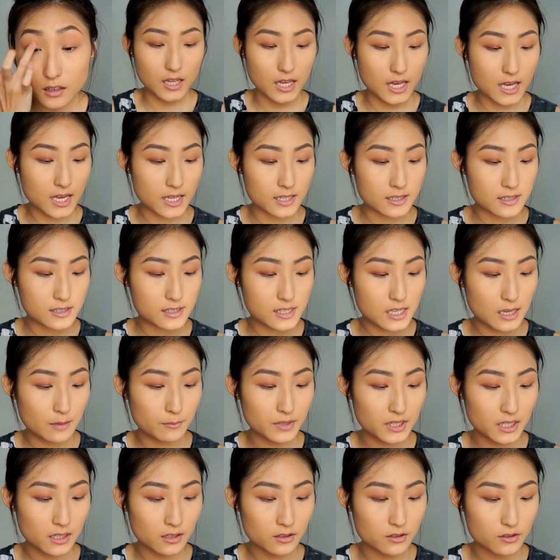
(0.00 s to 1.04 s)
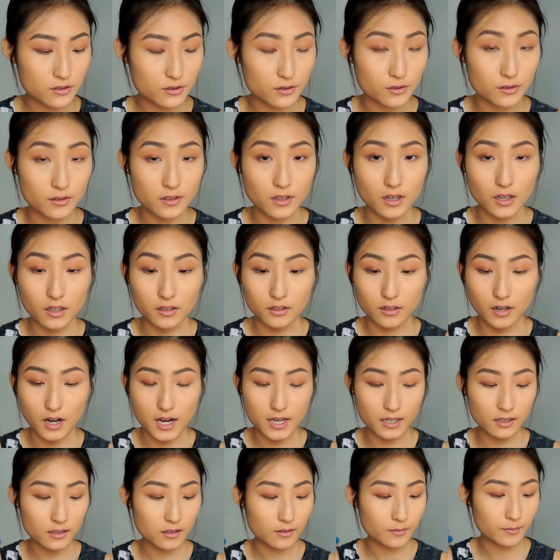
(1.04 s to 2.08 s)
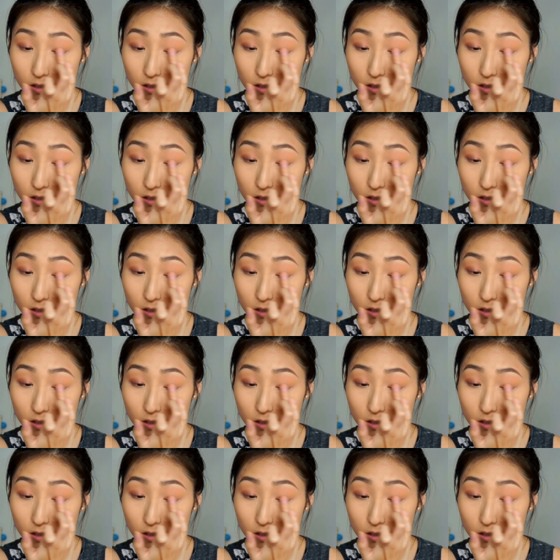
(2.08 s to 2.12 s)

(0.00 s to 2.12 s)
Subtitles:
And same thing to the other eye.